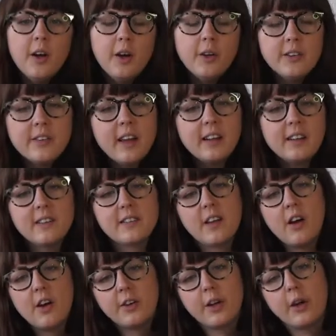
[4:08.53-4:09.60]
Jose
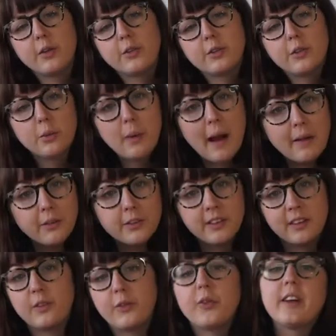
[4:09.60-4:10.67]
Lozano
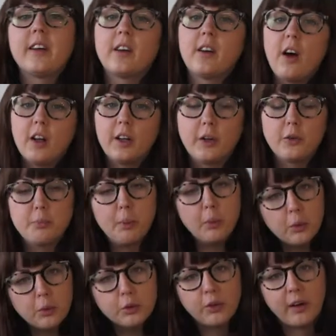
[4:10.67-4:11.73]
surrounded Frida Kahlo's
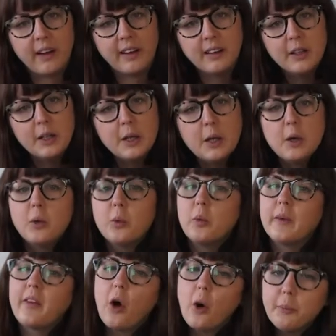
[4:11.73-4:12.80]
portrait
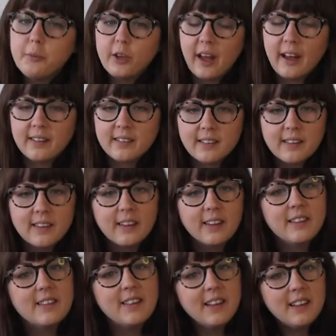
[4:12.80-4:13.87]
with objects
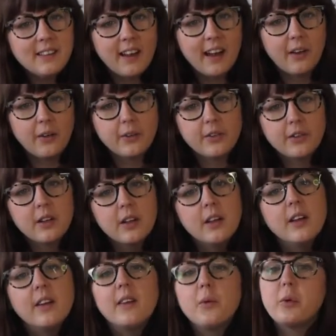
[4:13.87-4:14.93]
and details
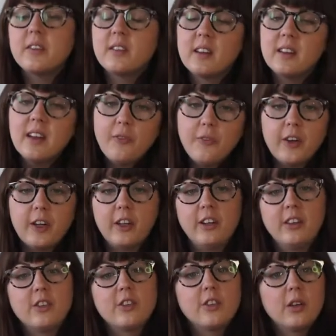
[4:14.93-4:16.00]
that were
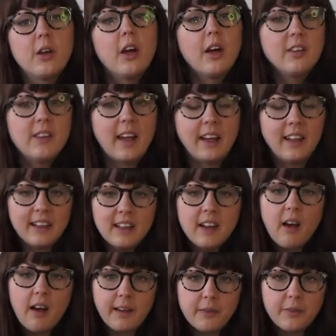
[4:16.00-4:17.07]
significant to her daily
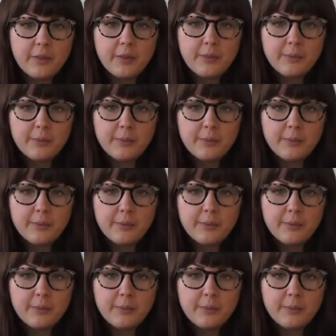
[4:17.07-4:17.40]
life.